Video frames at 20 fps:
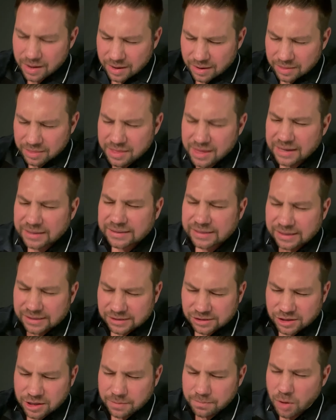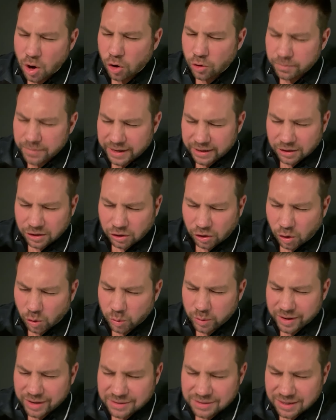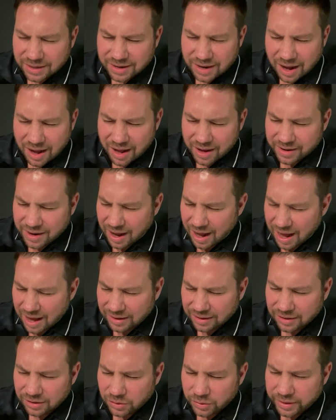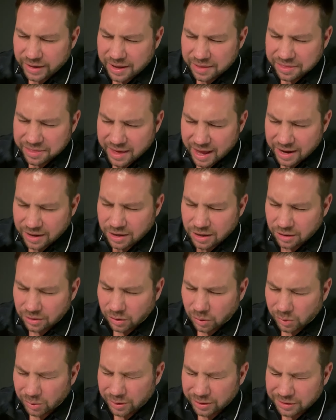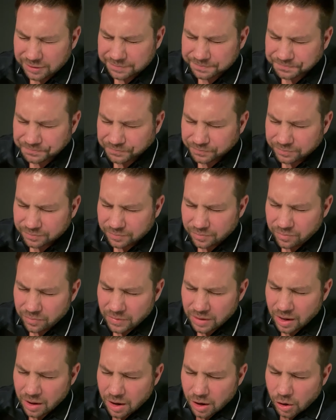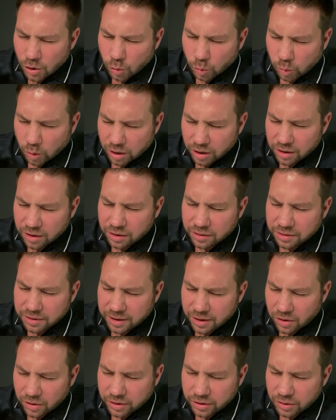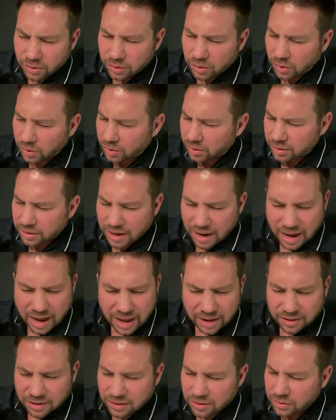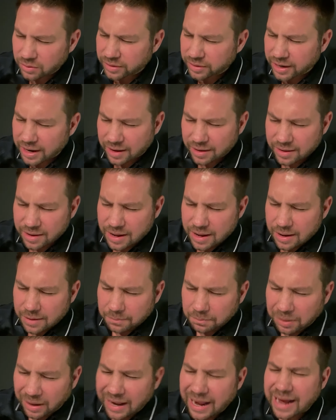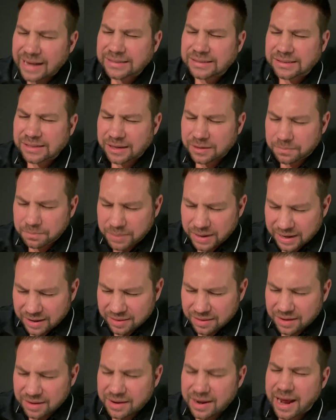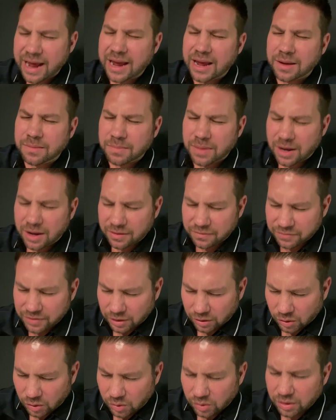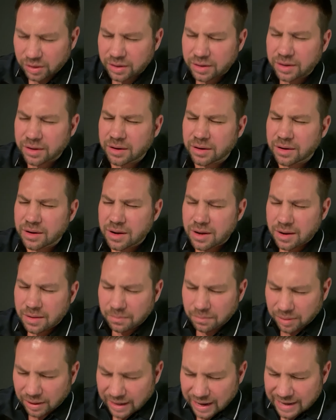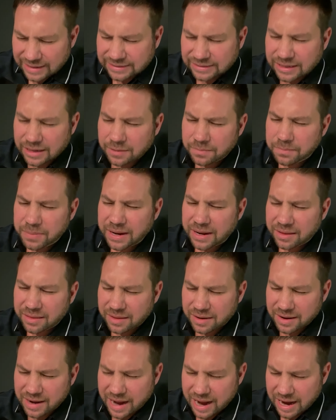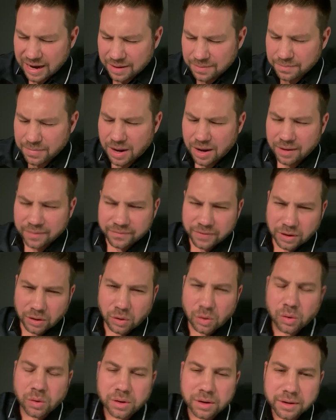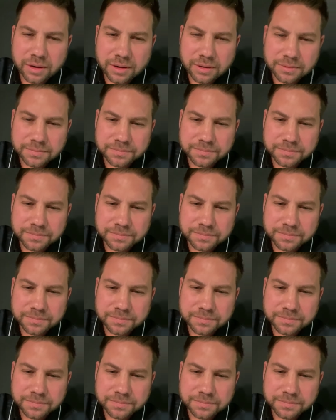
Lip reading: This is the moment. Glory to God. Hallelujah. Thank you, Lord. Worthy are you, Lord. Hallelujah. Blessed be the name of the Lord. Blessed be the name of the Lord.